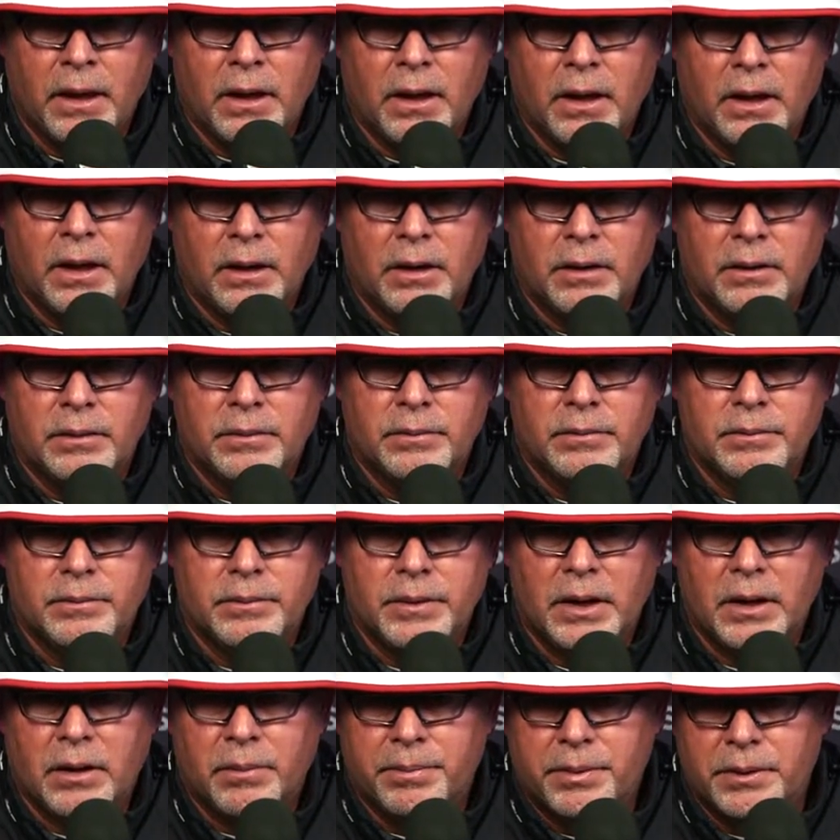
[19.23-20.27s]
um,
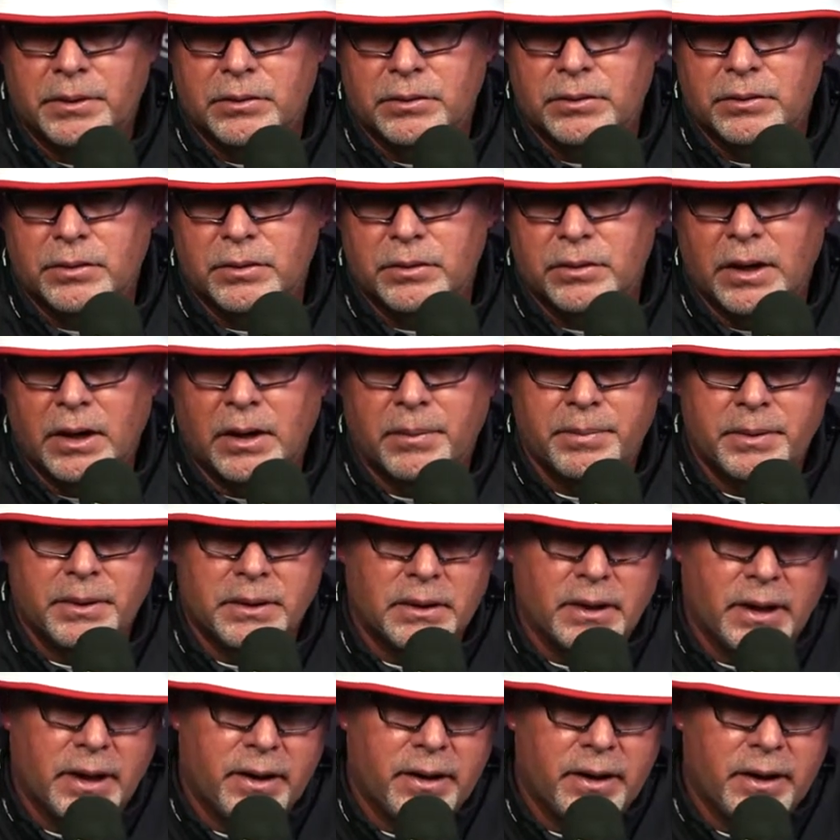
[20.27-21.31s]
helping Drew,
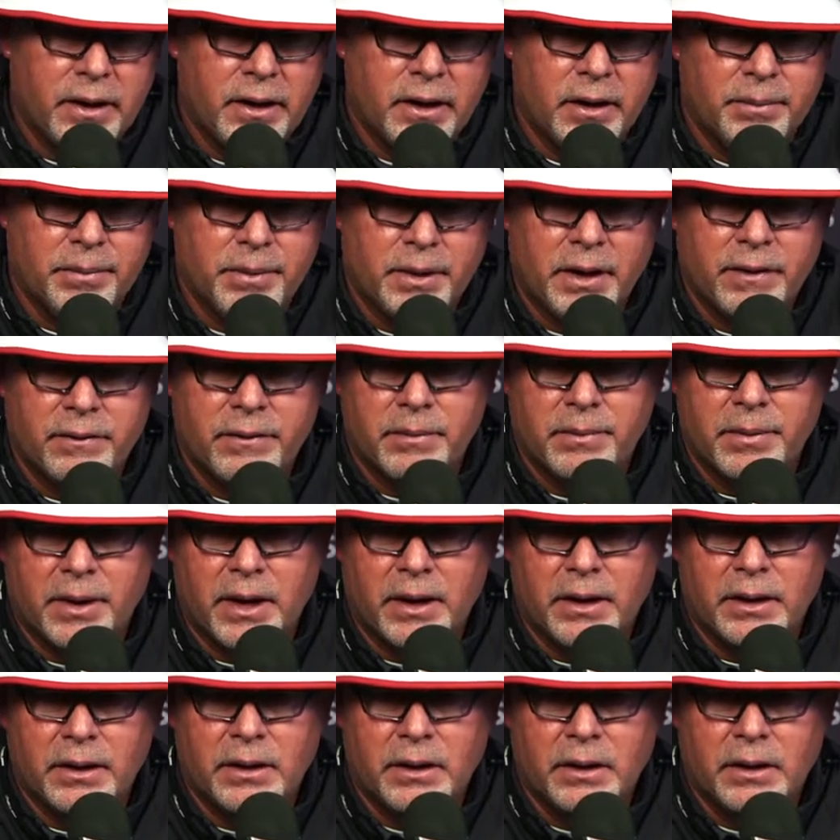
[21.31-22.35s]
helping Larry, helping
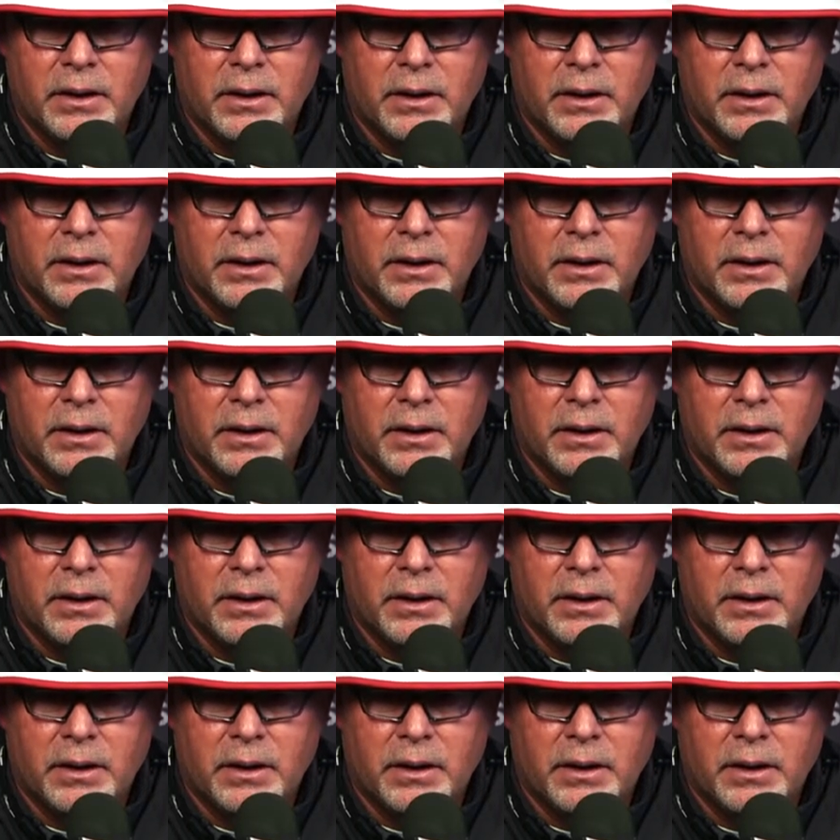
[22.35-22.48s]
everybody.